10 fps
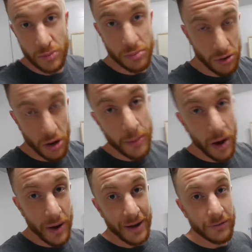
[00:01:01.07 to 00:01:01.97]

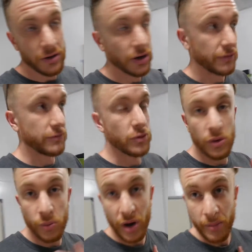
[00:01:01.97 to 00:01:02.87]
promo advert
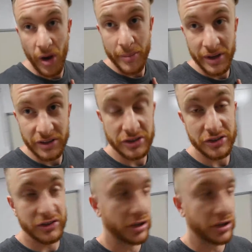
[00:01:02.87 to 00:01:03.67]
for one of my pieces,